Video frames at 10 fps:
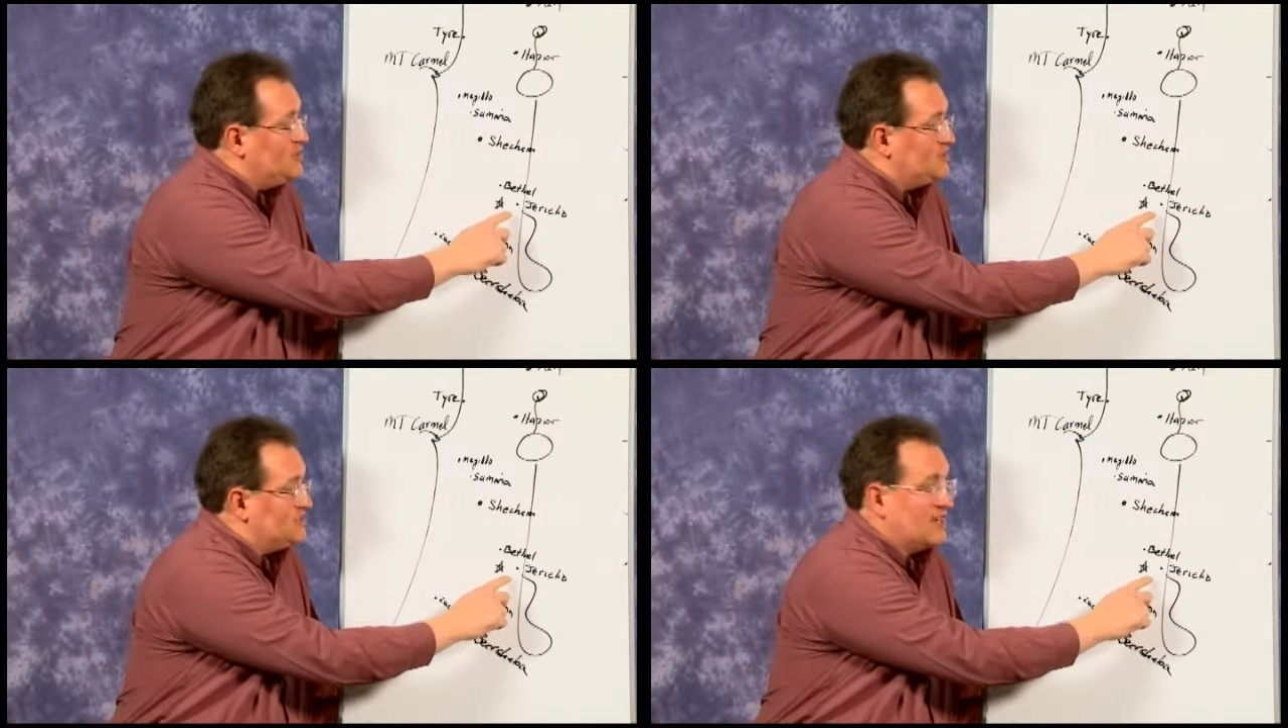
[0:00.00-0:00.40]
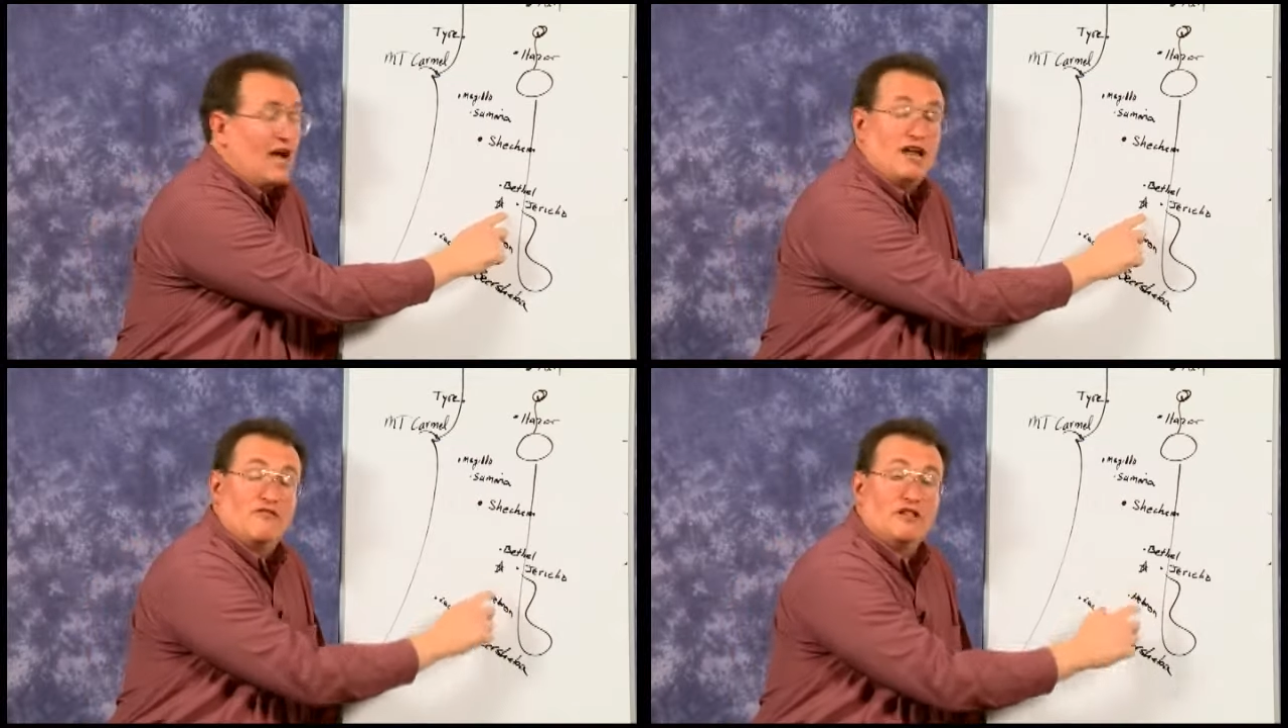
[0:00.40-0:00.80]
Just a
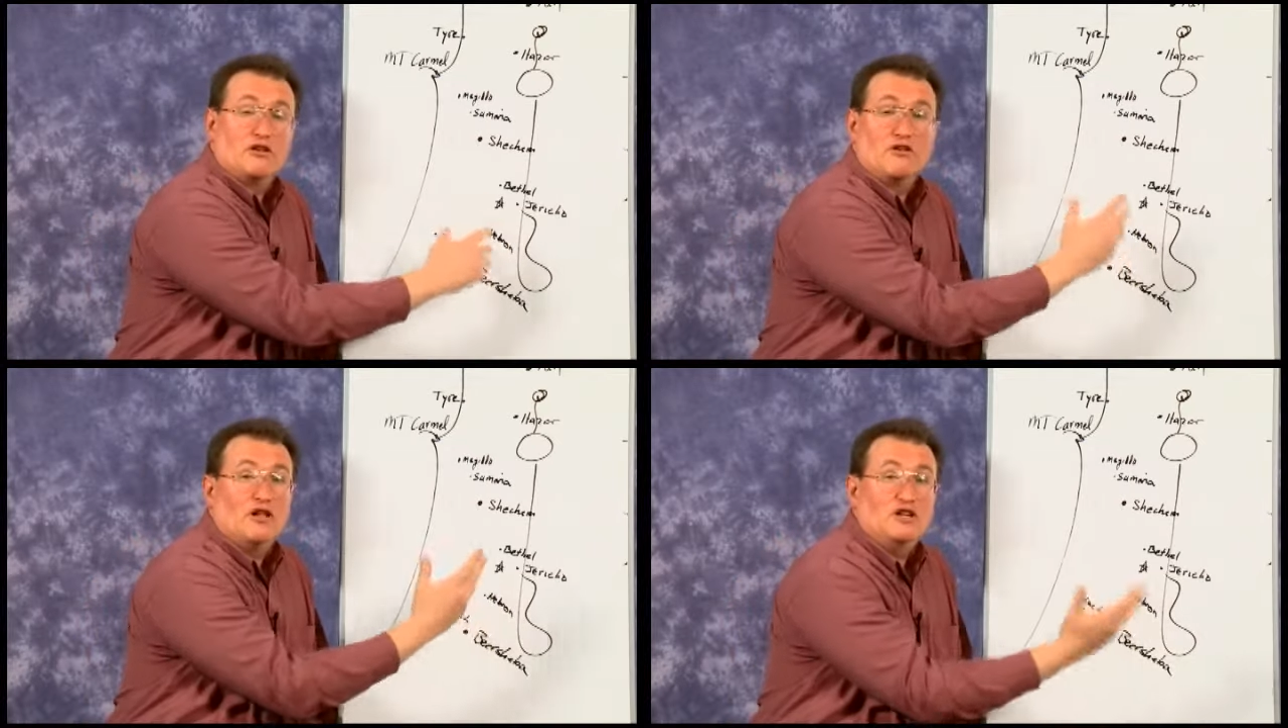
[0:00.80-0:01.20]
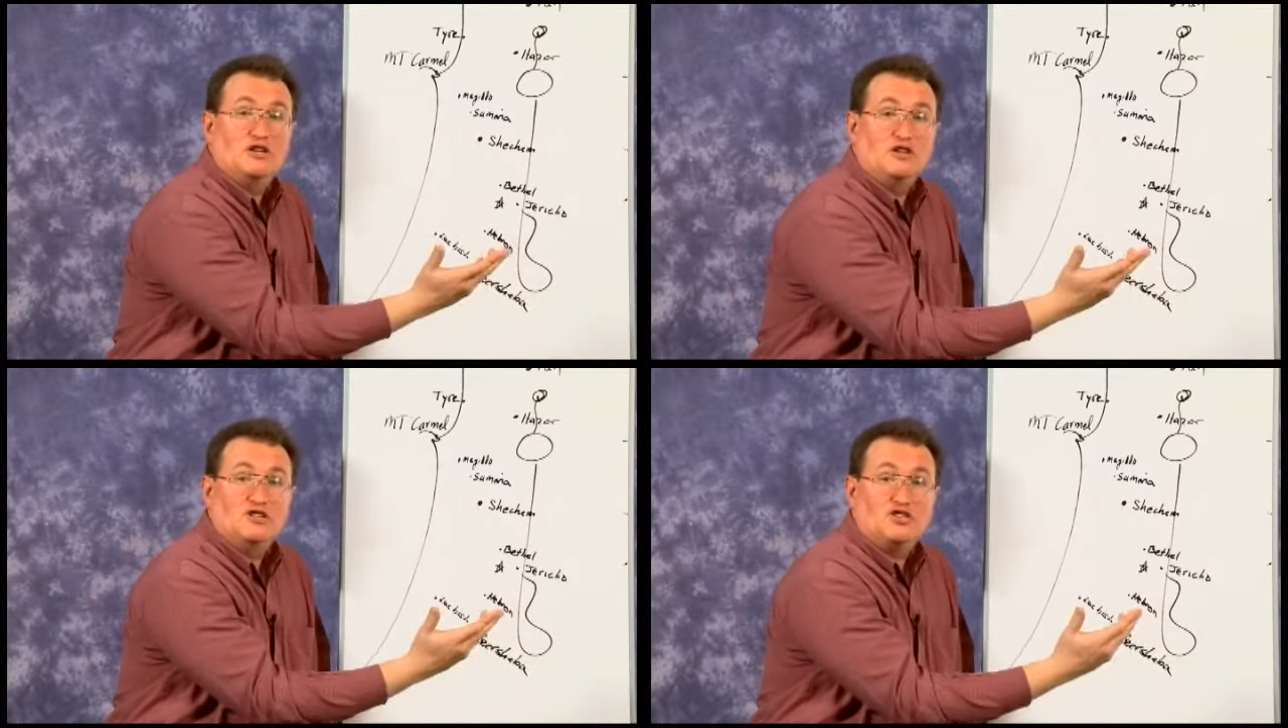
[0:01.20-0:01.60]
kind of a little
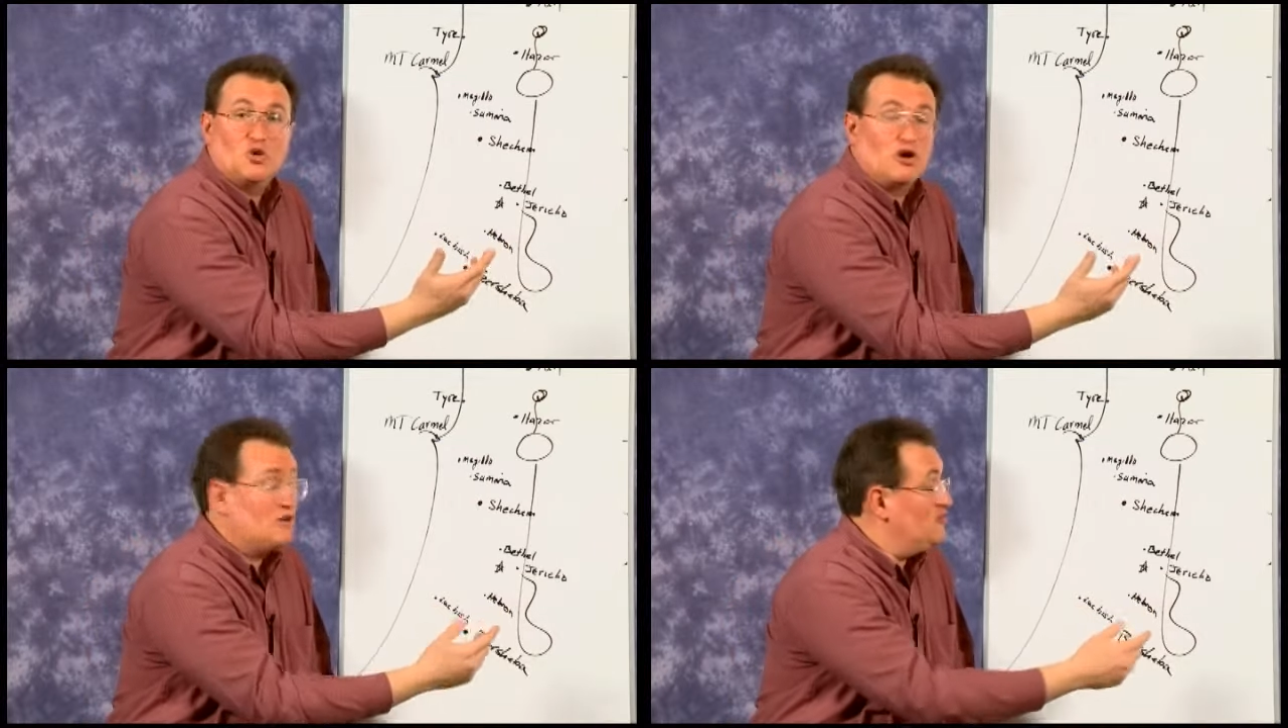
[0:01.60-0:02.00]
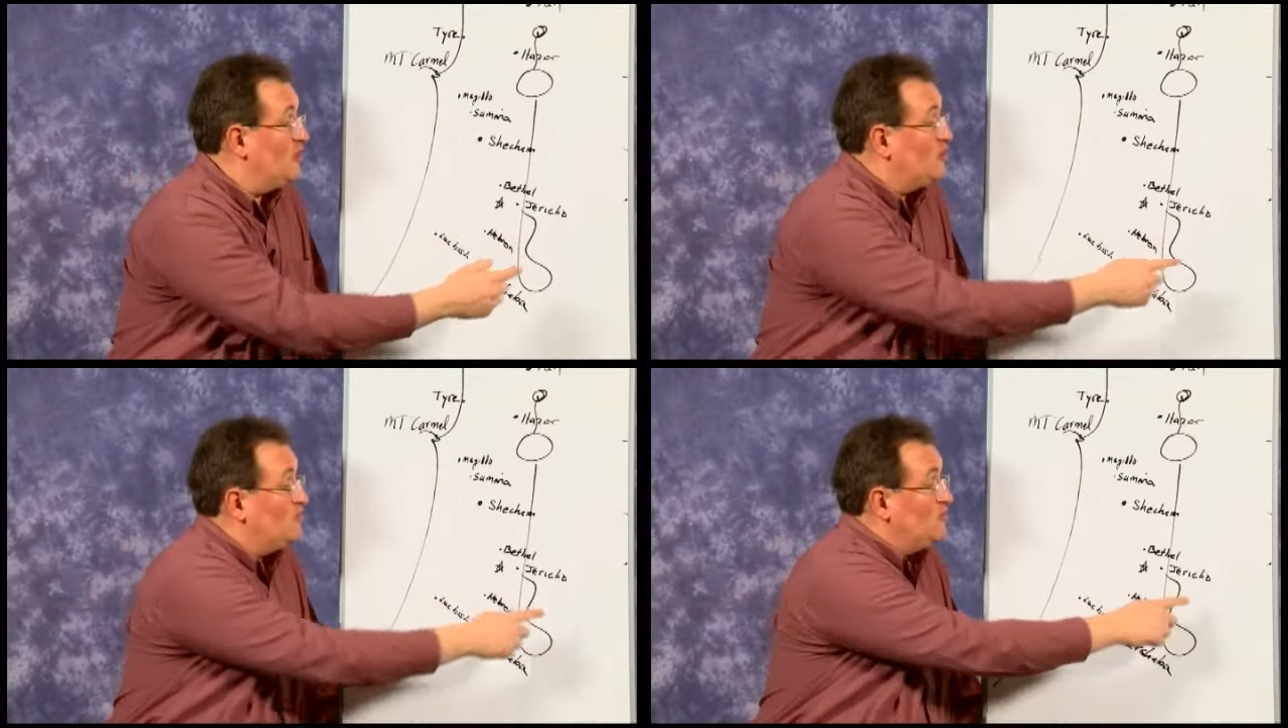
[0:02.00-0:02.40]
historical
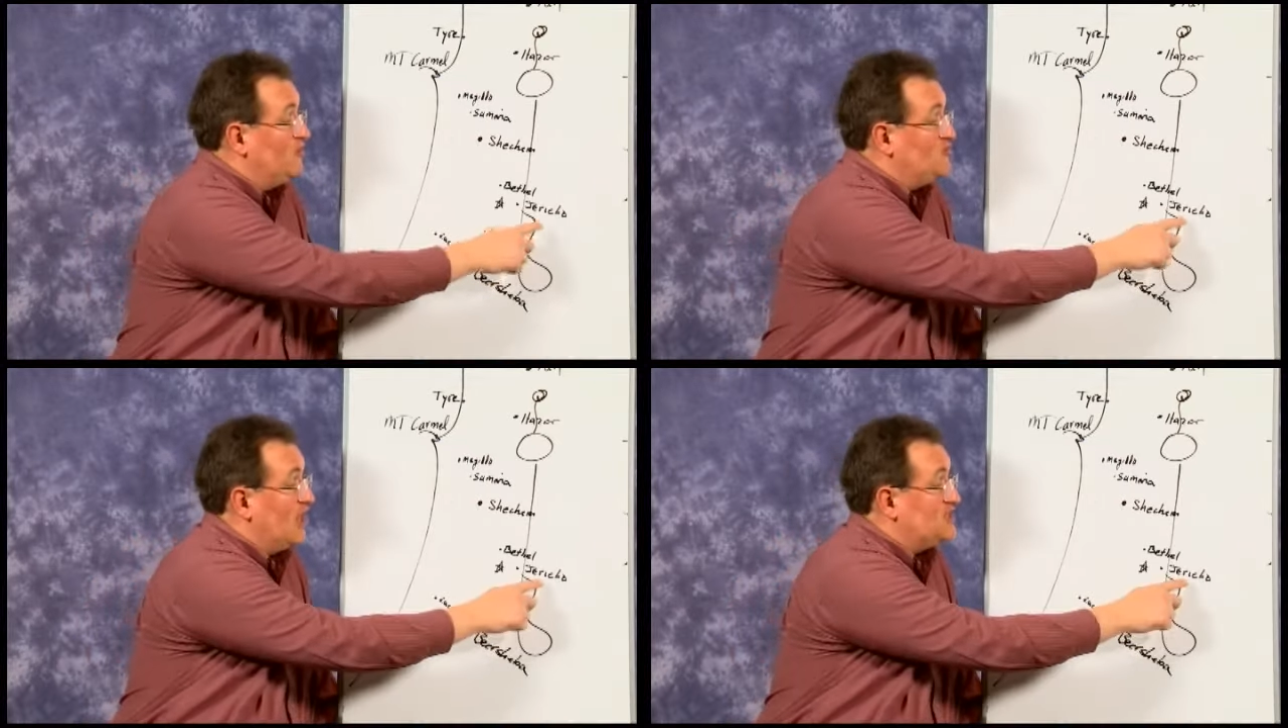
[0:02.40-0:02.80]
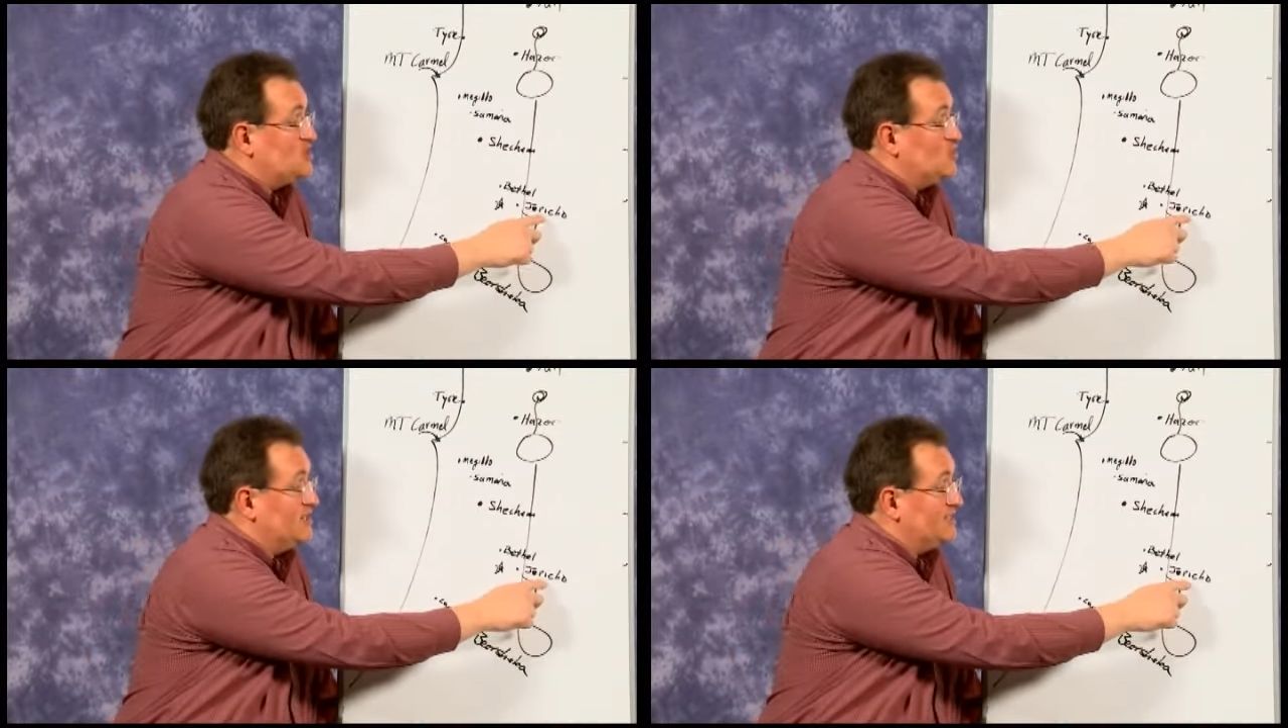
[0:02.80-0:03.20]
note, with
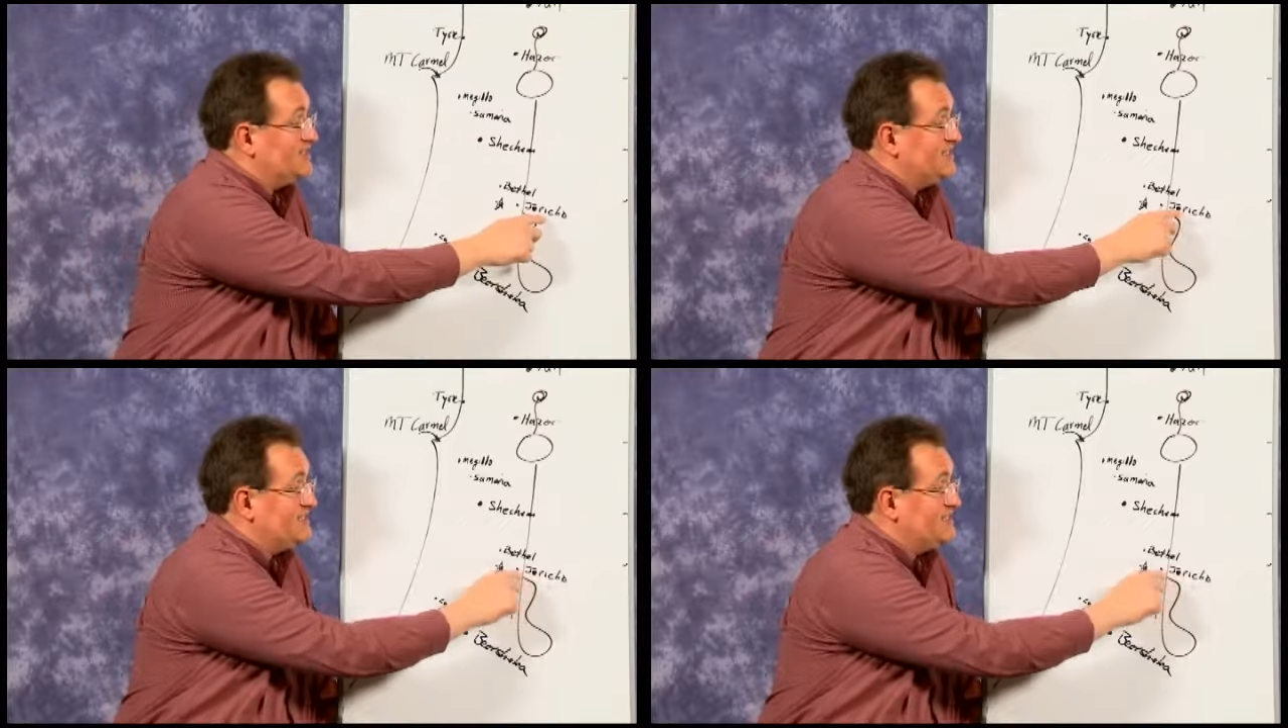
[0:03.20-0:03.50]
Joshua